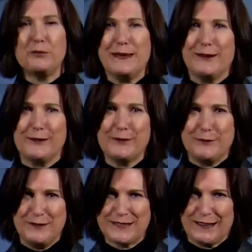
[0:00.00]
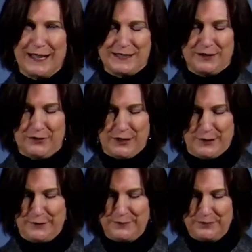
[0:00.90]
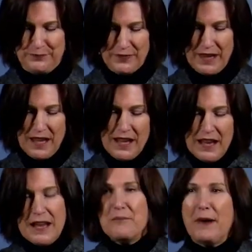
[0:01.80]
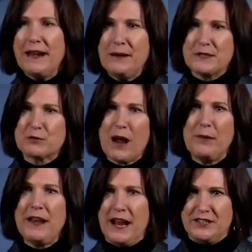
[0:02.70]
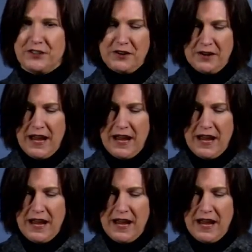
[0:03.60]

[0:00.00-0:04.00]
meal we've selected for you. My name is Robin Heiger,